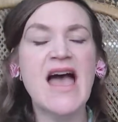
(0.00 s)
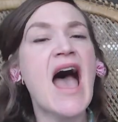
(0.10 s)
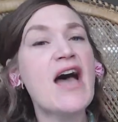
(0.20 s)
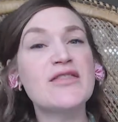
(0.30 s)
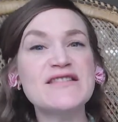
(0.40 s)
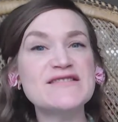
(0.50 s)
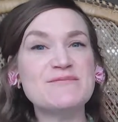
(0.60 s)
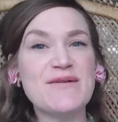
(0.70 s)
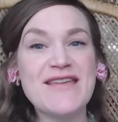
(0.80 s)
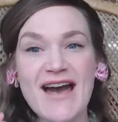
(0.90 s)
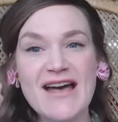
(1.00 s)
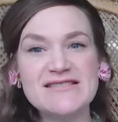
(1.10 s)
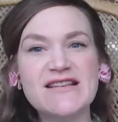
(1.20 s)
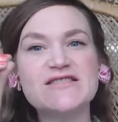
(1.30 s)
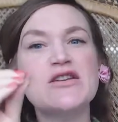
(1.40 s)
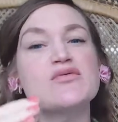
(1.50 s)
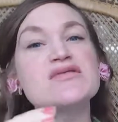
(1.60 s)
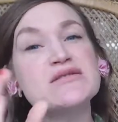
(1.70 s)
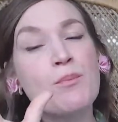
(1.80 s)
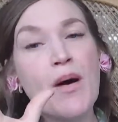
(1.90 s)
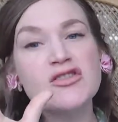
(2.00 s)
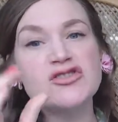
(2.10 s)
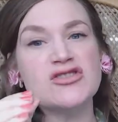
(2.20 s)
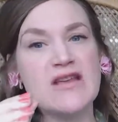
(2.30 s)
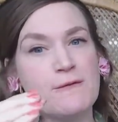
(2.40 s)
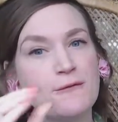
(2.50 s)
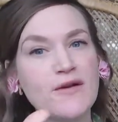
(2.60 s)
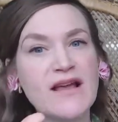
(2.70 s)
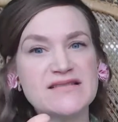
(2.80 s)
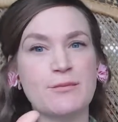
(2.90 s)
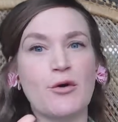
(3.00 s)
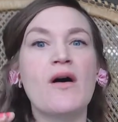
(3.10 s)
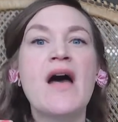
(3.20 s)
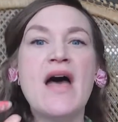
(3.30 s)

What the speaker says: And this is because it's so spongy and flexible